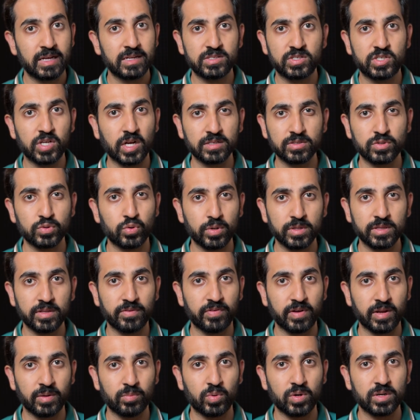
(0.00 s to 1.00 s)
Just knowing the
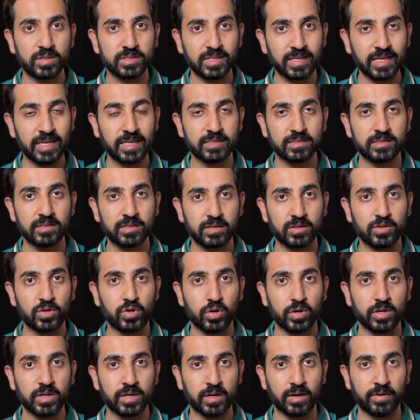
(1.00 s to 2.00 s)
frameworks isn't
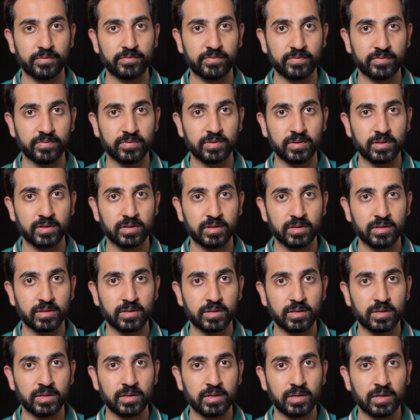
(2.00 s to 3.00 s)
good enough.
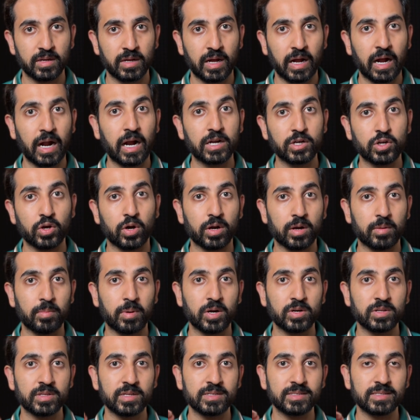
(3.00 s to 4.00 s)
I'll talk
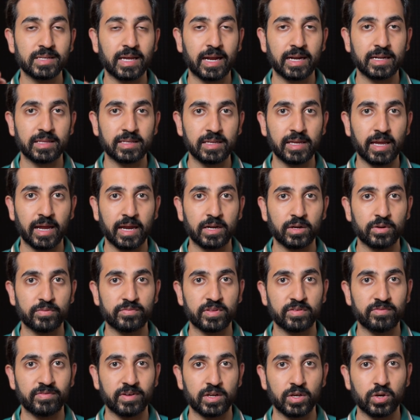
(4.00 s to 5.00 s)
about this at the end of
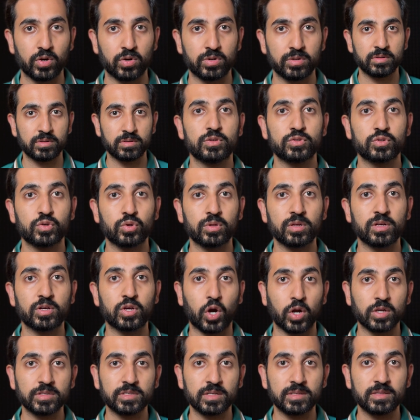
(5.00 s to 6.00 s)
the video. So the
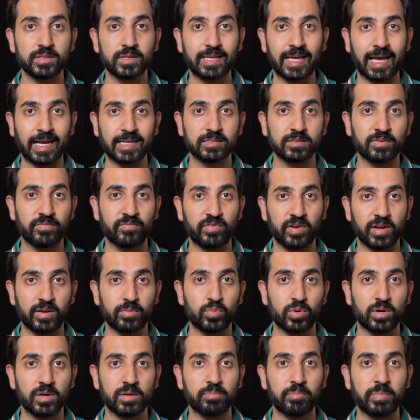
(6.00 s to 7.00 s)
Crossing the Chasm
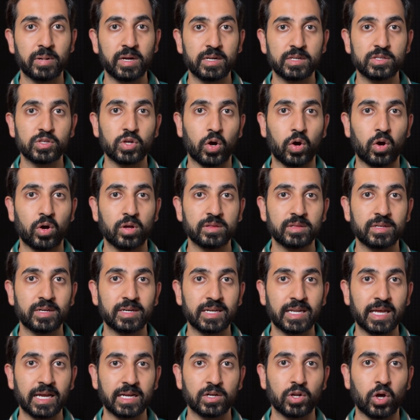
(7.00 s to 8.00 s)
framework builds on the
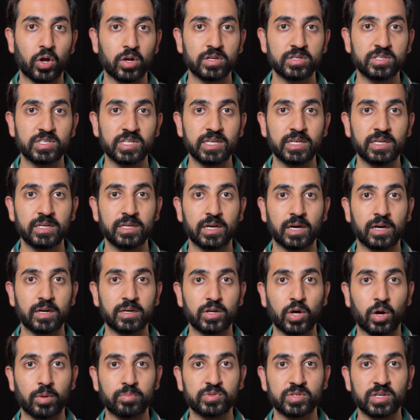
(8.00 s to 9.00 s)
technology
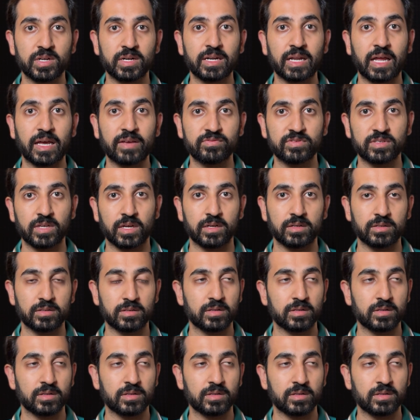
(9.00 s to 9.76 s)
adoption lifecycle,